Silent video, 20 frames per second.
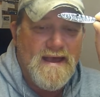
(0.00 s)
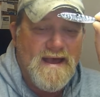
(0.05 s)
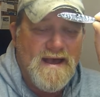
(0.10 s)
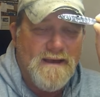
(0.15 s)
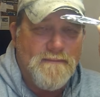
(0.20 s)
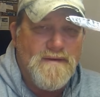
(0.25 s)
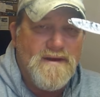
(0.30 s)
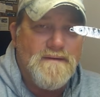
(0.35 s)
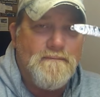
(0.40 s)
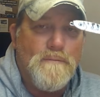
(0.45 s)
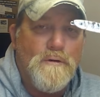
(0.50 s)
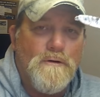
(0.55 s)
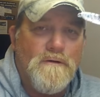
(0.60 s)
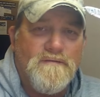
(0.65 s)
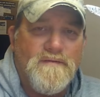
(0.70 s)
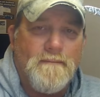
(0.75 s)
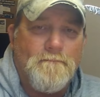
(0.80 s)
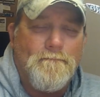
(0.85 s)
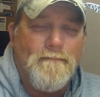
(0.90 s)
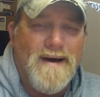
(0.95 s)
I'm into more
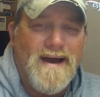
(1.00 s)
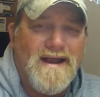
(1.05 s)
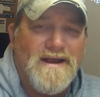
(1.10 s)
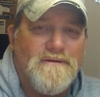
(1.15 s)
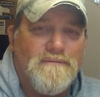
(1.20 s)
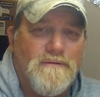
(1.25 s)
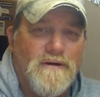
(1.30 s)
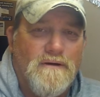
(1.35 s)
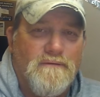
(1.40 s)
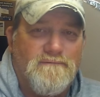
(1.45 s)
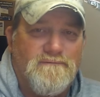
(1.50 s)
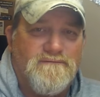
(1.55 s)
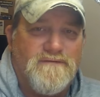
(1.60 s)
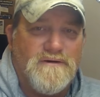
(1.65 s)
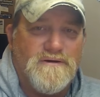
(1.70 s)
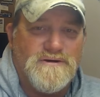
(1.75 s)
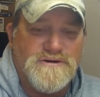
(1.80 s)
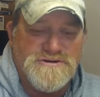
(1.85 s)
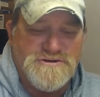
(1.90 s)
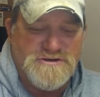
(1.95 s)
of the micro
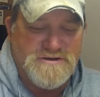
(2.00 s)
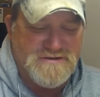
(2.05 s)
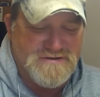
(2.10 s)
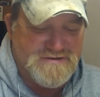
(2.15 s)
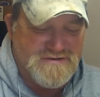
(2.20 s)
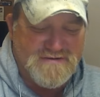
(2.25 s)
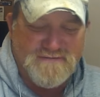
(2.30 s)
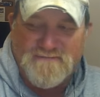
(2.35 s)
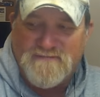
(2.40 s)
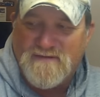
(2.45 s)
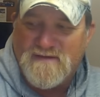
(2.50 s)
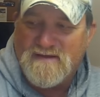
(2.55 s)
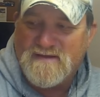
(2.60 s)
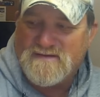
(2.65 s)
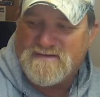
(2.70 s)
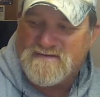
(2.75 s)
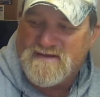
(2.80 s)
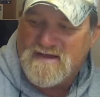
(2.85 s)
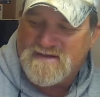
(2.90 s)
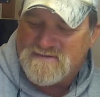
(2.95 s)
versions of
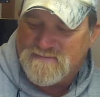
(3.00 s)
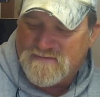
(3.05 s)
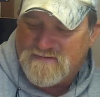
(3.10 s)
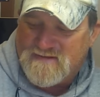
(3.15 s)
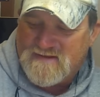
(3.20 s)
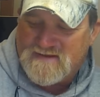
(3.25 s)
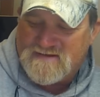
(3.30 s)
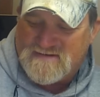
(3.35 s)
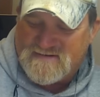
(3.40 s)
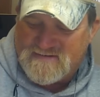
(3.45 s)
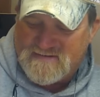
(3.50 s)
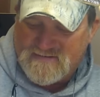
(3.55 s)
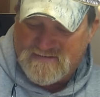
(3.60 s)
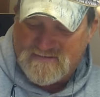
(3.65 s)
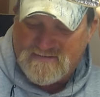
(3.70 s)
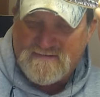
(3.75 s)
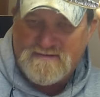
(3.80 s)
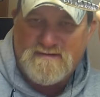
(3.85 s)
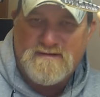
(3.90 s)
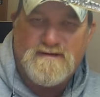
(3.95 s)
things. That's what this...
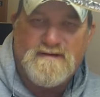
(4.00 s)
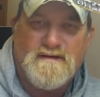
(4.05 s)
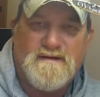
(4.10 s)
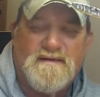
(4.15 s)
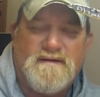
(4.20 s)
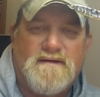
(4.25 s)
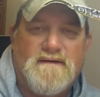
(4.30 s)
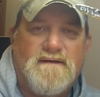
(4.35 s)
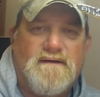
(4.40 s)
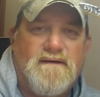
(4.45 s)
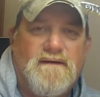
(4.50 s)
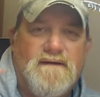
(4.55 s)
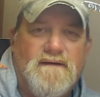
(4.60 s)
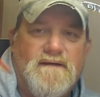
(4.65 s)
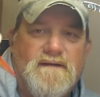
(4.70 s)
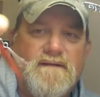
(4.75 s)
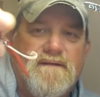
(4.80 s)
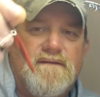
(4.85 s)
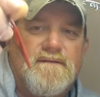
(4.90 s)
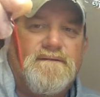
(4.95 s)

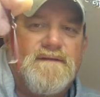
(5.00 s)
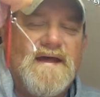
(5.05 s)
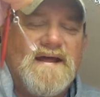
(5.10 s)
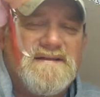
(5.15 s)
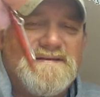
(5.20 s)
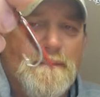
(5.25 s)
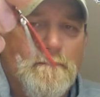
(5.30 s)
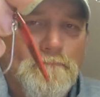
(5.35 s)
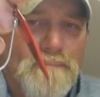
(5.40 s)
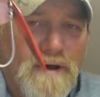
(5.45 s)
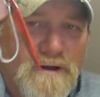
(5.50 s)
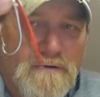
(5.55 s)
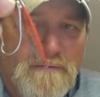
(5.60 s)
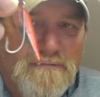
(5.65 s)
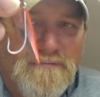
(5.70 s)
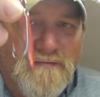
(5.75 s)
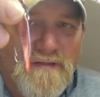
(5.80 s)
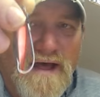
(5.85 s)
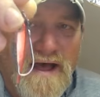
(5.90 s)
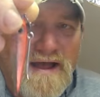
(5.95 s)
That's a
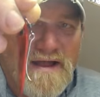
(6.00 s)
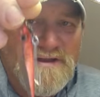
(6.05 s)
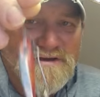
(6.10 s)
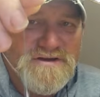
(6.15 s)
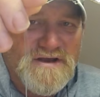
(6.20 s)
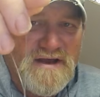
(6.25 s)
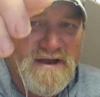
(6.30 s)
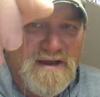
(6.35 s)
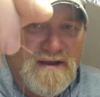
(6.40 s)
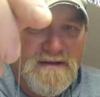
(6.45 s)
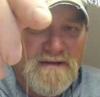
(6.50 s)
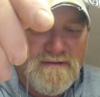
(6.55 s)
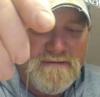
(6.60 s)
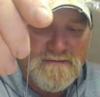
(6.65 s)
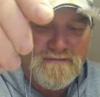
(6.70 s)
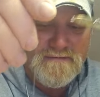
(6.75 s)
butterfly jig.